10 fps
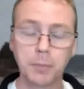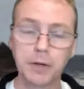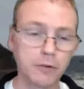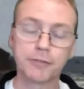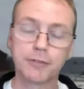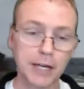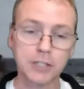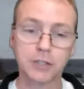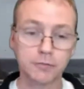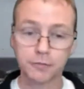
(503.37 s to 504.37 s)
be a
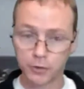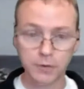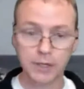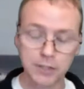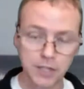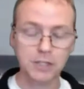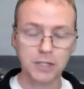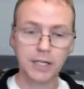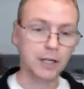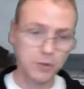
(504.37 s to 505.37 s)
reflection for reasons,
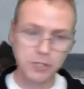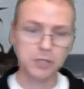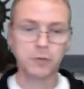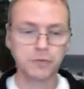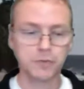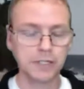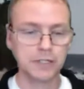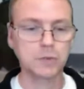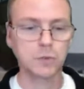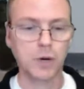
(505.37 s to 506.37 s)
and he goes into his
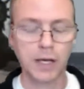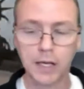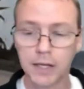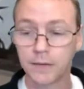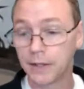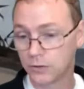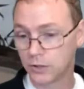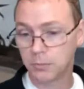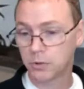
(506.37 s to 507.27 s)
reasons why, and they seem